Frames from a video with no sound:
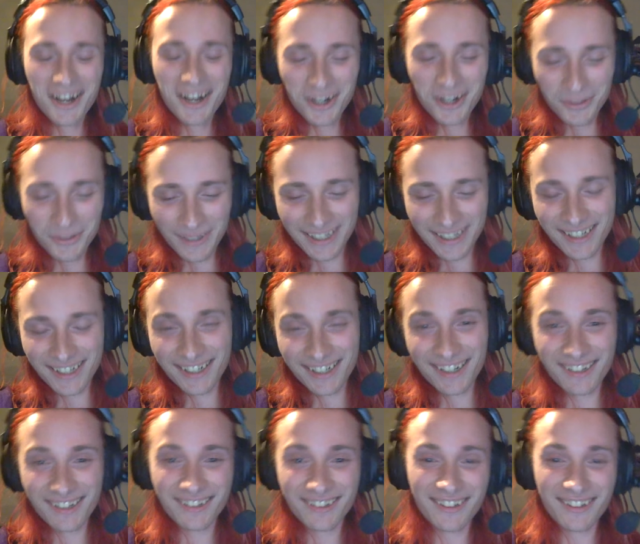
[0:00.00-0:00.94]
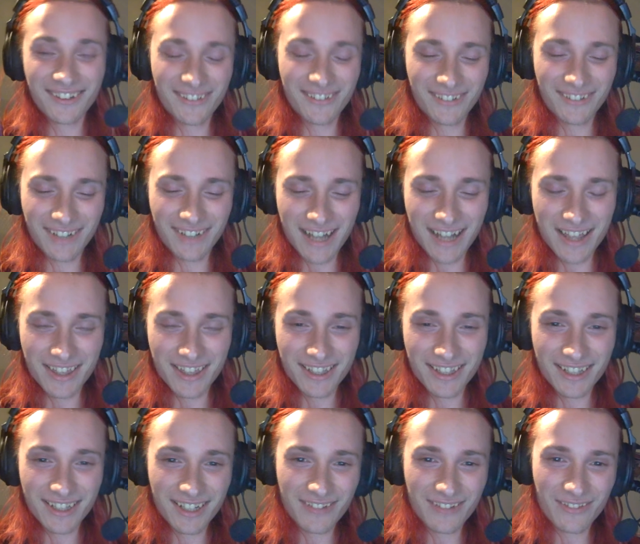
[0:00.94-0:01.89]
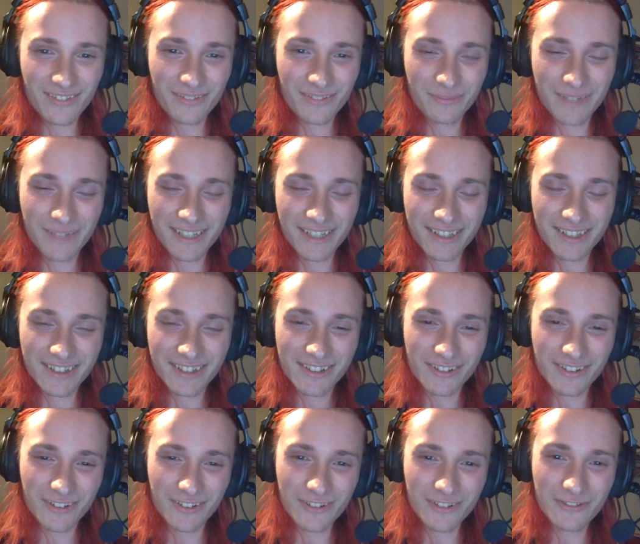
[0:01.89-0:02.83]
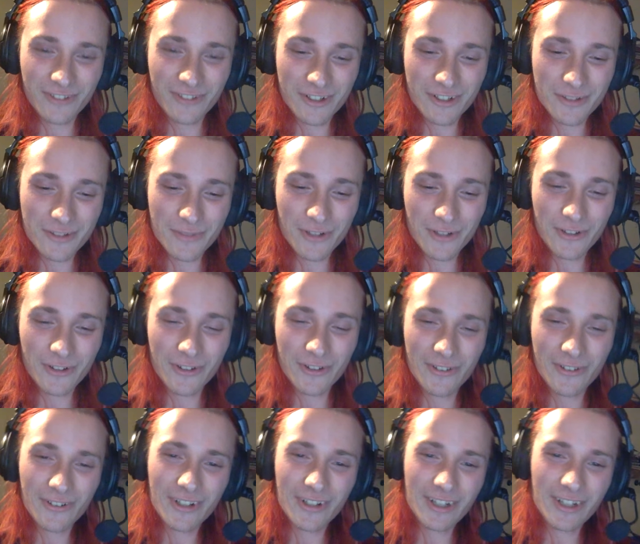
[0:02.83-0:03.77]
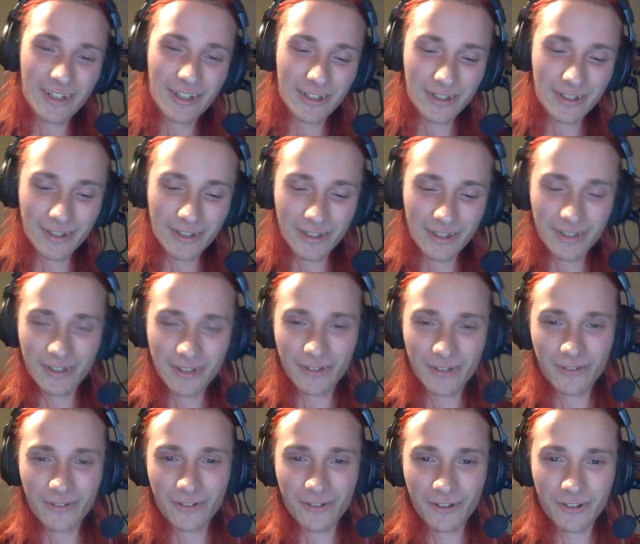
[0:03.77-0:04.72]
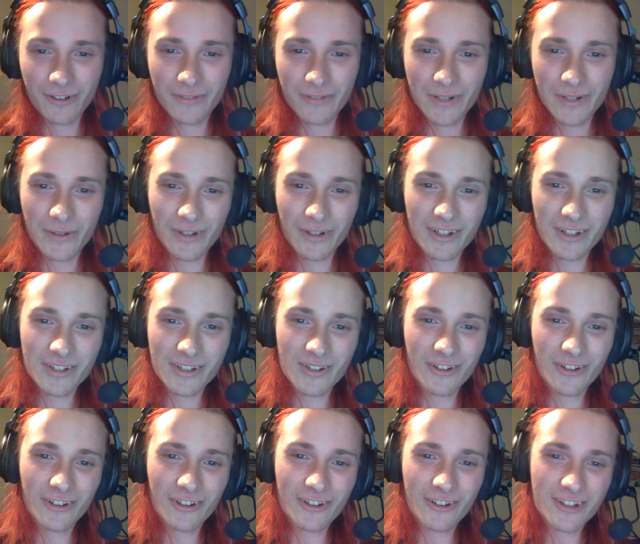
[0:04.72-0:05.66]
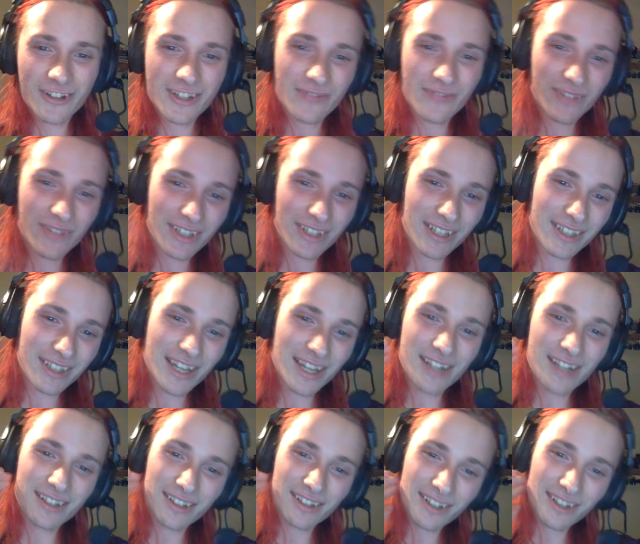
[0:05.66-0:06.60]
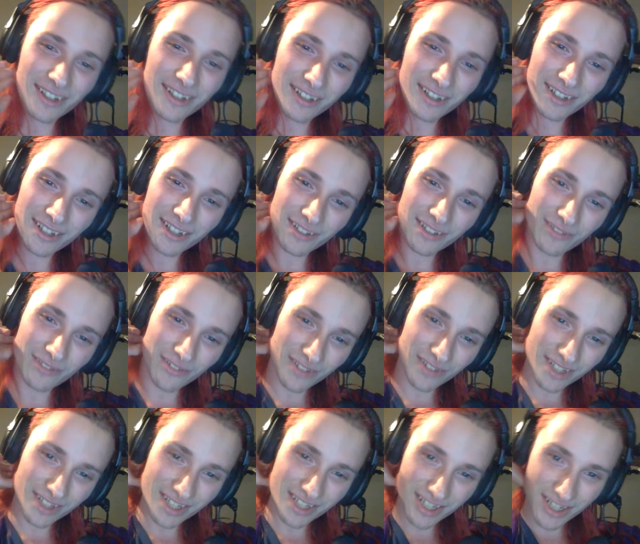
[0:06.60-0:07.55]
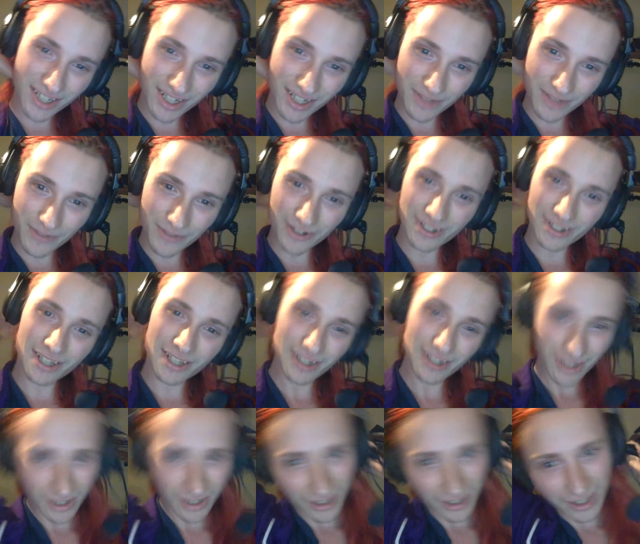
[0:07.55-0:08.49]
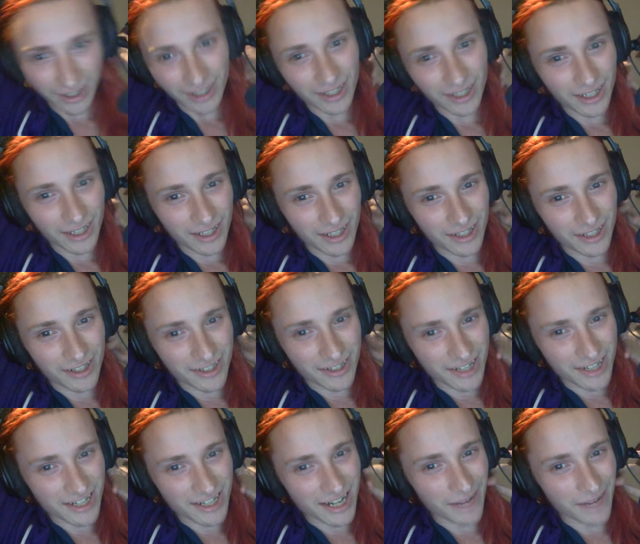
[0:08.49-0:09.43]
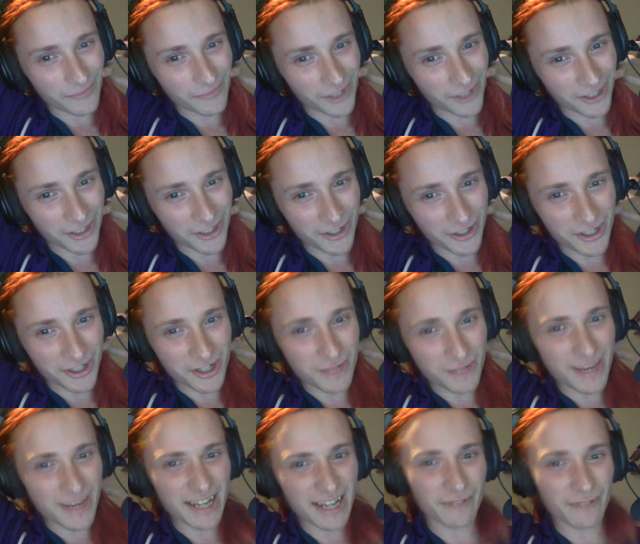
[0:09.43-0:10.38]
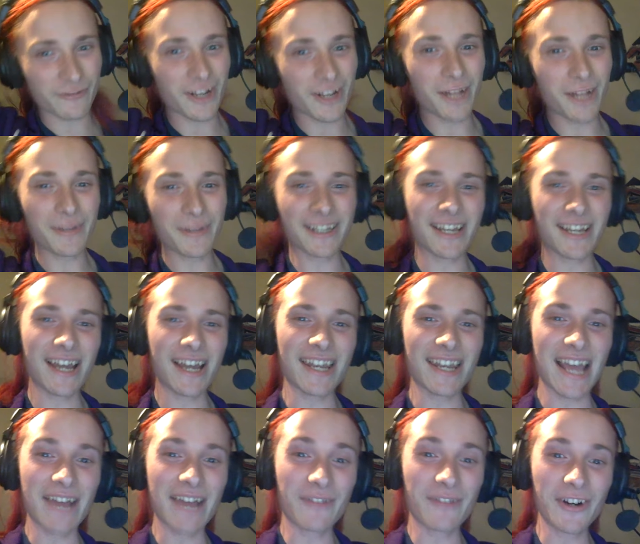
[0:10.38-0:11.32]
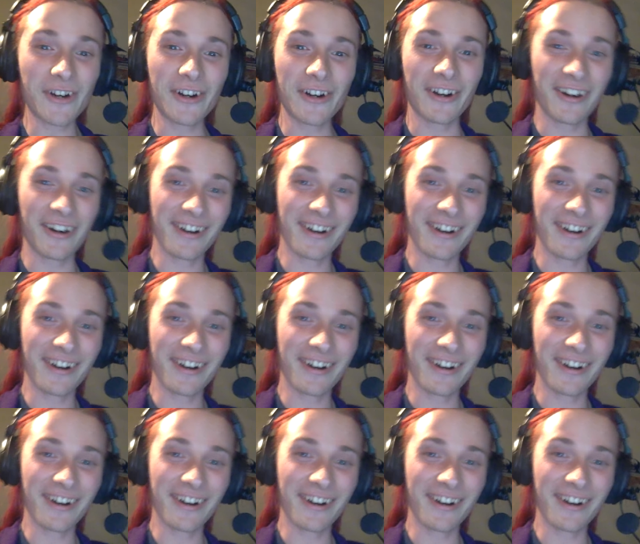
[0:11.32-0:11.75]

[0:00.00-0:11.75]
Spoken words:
Oh my gosh. So I think that I will make a song for tomorrow, or record a song or something like that. See about that. Since I'm not going to make a film again ever.